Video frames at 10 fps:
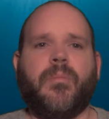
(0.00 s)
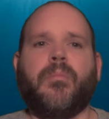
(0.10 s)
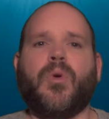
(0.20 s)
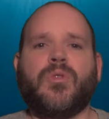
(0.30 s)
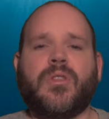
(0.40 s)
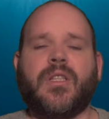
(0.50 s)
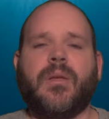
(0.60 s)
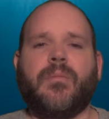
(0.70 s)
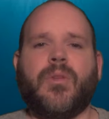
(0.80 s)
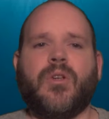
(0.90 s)

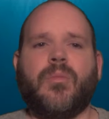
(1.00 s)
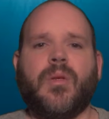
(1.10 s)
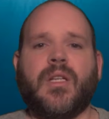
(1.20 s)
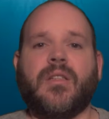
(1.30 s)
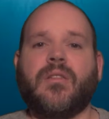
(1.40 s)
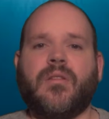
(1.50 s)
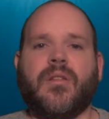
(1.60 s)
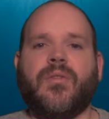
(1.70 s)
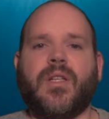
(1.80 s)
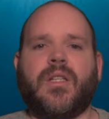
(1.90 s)
mostly though because of the
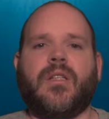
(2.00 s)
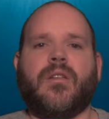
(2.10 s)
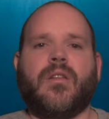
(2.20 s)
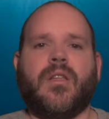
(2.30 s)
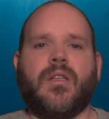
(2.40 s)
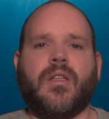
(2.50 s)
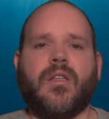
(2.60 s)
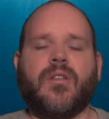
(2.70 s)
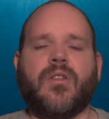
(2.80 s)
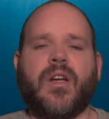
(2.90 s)
villain. The
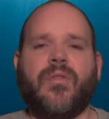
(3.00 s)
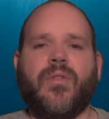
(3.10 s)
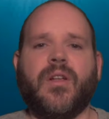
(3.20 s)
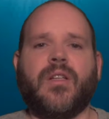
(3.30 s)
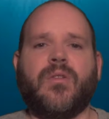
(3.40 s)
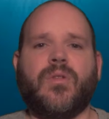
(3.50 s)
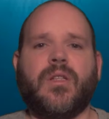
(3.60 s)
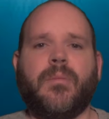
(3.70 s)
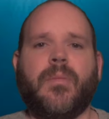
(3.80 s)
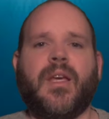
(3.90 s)
Killgrave villain
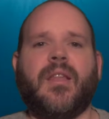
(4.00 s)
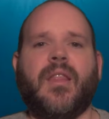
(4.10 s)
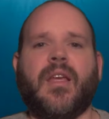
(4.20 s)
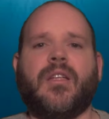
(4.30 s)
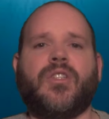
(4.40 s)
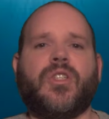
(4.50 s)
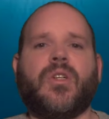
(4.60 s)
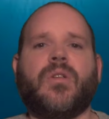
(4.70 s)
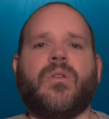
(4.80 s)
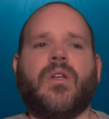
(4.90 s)
really made that
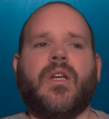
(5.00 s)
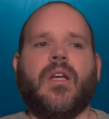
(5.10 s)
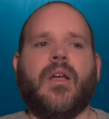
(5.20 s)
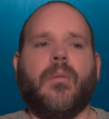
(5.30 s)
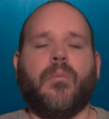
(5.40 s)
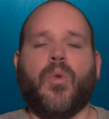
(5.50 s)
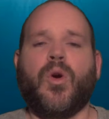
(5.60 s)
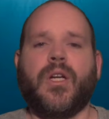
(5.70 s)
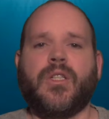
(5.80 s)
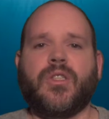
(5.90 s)
show
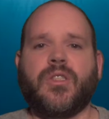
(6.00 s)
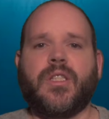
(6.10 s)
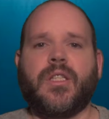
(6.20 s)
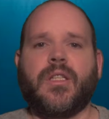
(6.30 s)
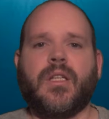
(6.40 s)
more interesting.